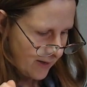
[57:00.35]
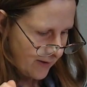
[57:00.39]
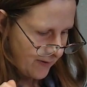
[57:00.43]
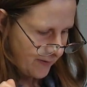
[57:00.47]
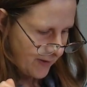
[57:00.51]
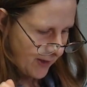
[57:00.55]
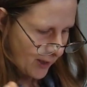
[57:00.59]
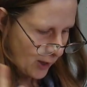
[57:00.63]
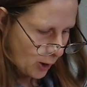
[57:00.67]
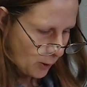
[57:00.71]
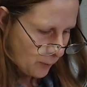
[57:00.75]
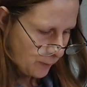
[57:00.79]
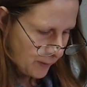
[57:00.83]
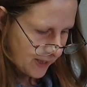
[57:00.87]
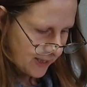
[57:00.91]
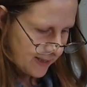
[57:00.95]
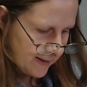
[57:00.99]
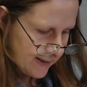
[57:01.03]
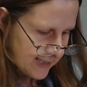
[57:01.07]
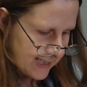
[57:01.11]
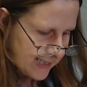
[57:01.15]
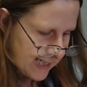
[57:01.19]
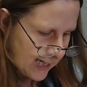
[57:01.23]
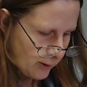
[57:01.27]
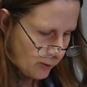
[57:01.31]
Then, opening
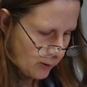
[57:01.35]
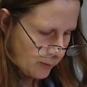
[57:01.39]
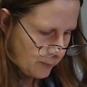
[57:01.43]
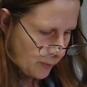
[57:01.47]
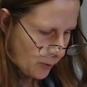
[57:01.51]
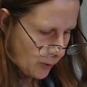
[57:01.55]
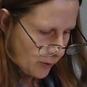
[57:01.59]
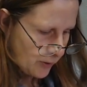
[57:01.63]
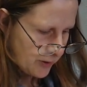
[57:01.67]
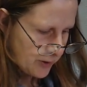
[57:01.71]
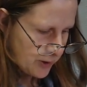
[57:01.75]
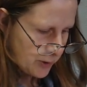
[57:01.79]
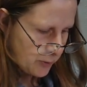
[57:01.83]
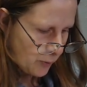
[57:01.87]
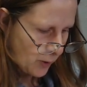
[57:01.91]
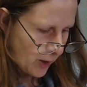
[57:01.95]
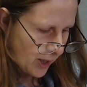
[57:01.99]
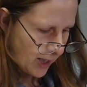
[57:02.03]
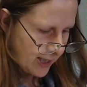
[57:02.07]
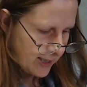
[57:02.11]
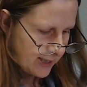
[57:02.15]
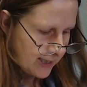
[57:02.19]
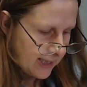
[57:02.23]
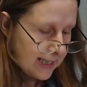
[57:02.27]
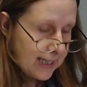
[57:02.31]
the sacred portals
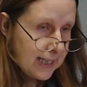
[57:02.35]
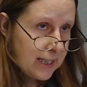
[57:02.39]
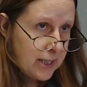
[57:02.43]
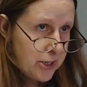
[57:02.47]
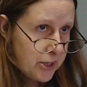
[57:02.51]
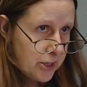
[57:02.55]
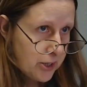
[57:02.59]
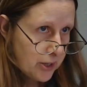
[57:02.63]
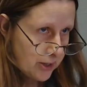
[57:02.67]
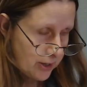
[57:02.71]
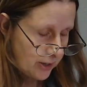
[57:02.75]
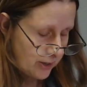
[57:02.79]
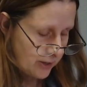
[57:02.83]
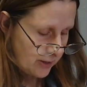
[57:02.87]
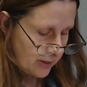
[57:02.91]
wide, enter.